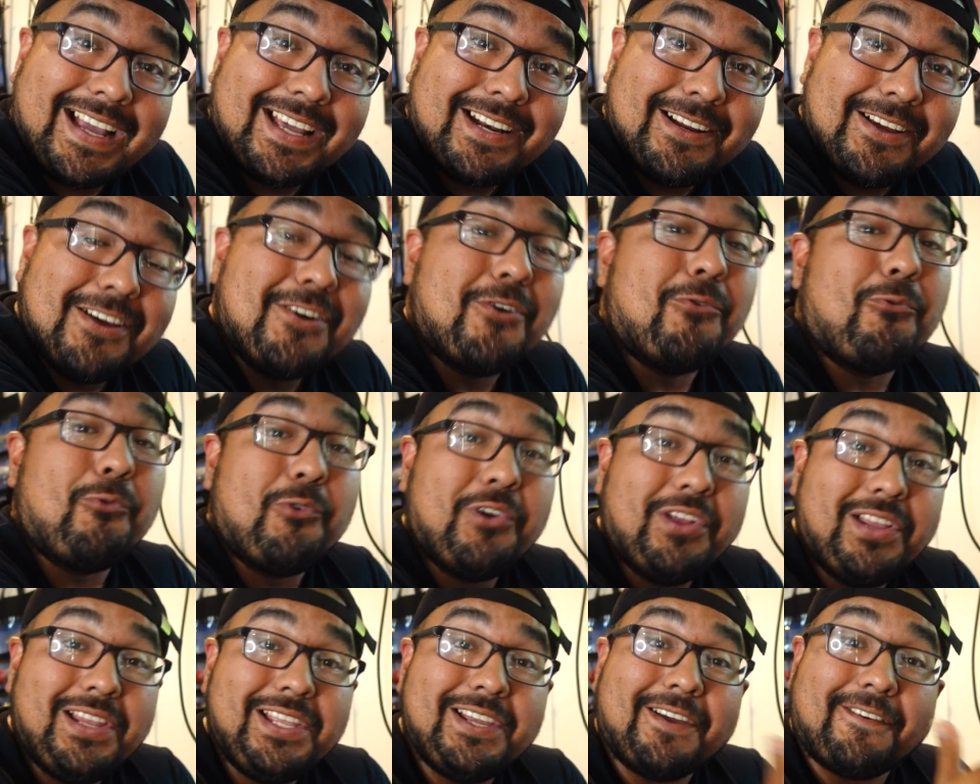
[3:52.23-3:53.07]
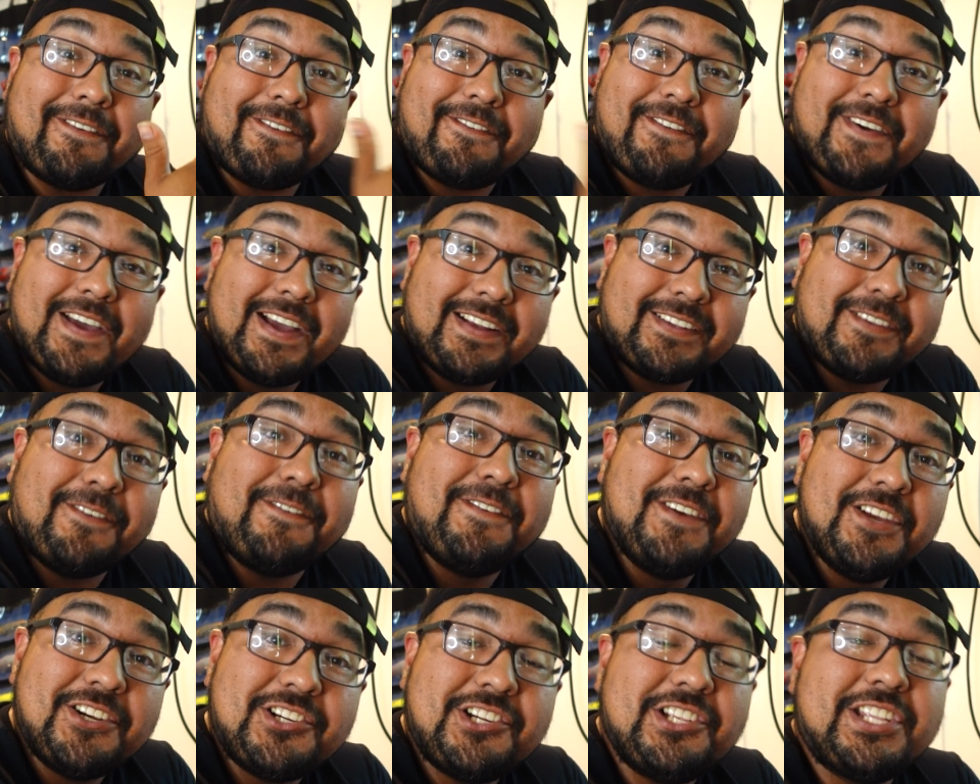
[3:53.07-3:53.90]
gonna really affect
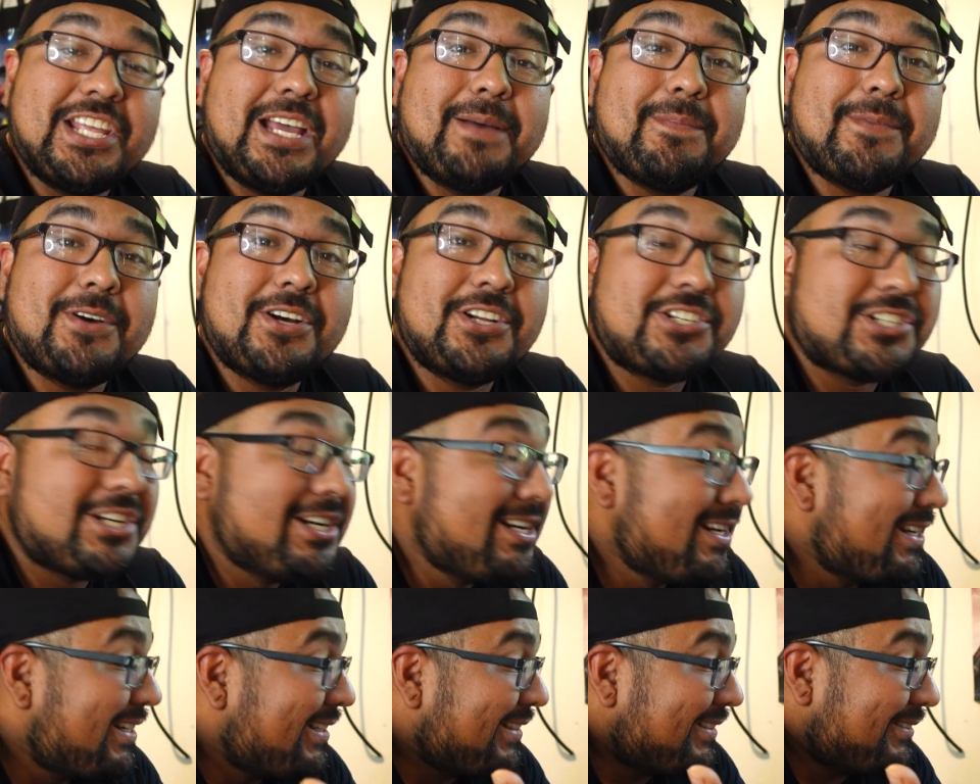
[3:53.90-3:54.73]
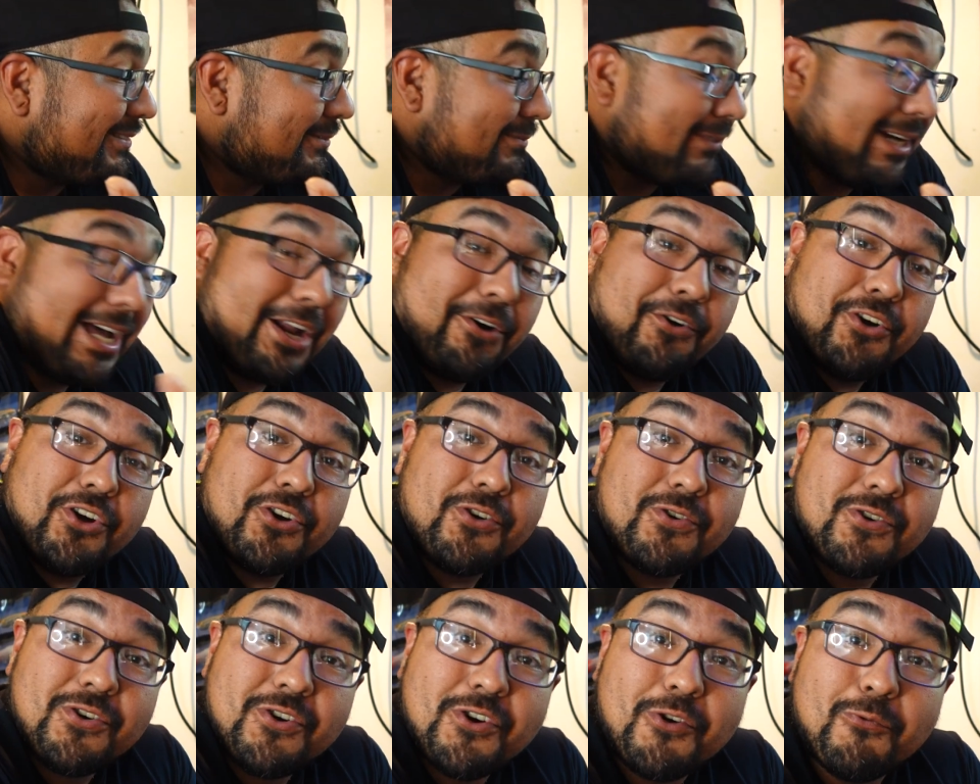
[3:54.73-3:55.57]
fishing that much? I don't
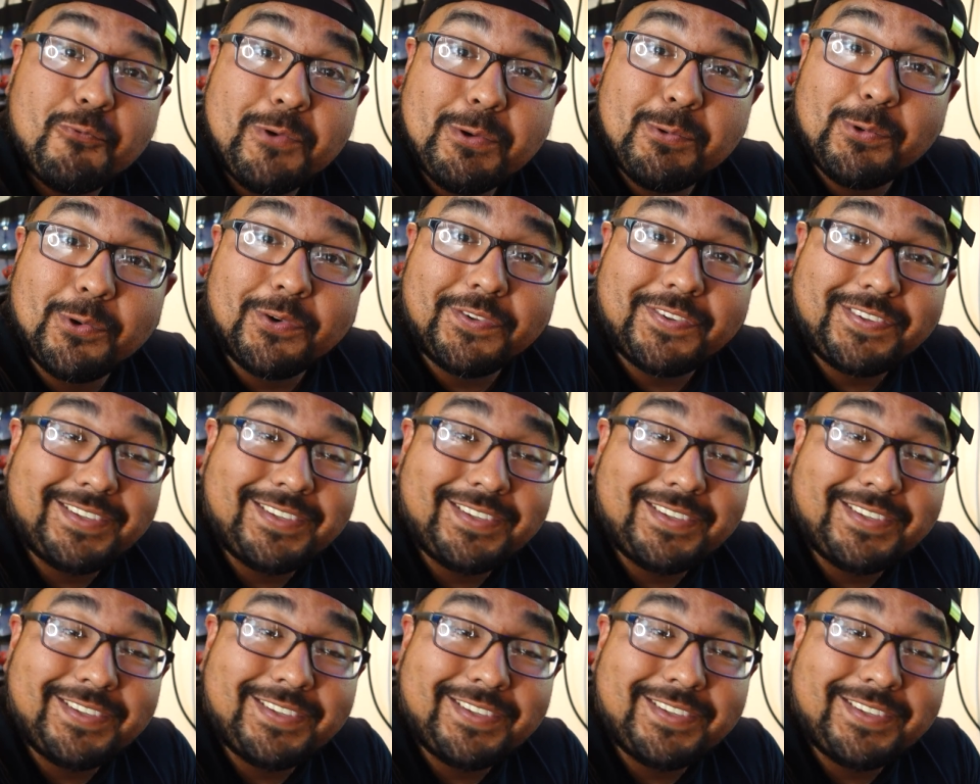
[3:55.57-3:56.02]
know, we will